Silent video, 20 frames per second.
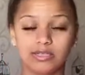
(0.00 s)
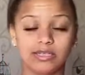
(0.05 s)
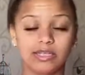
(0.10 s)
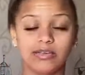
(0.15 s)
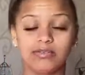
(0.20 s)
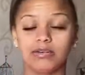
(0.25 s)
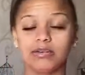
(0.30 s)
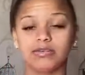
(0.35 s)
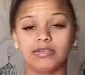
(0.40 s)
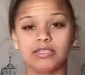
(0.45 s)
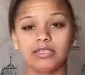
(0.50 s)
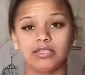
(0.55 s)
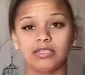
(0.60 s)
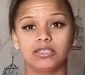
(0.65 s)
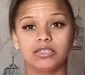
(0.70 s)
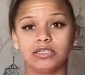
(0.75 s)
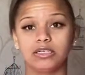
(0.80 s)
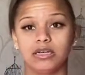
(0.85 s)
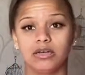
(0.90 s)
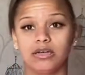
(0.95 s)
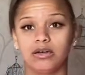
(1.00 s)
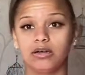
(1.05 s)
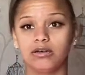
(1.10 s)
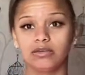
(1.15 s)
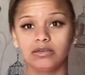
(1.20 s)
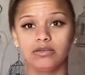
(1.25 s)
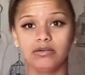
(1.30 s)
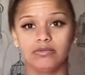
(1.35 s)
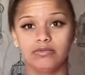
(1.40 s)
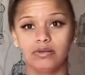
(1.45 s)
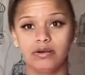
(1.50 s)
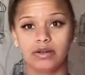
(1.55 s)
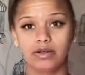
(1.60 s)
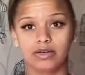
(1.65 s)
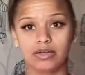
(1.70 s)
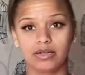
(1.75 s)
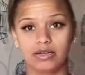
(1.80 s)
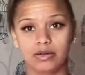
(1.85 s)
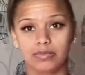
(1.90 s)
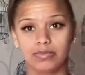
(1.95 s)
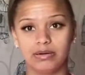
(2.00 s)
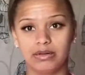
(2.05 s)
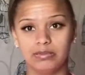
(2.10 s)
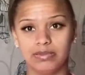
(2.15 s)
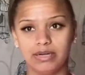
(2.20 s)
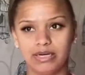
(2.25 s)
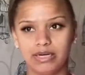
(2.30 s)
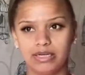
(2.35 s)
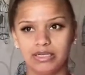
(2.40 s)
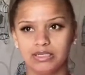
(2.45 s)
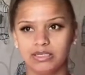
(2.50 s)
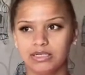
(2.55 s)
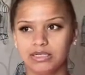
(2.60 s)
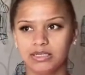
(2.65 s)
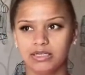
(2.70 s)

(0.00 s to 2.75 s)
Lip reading: even if it's just in the garden for like a couple of minutes.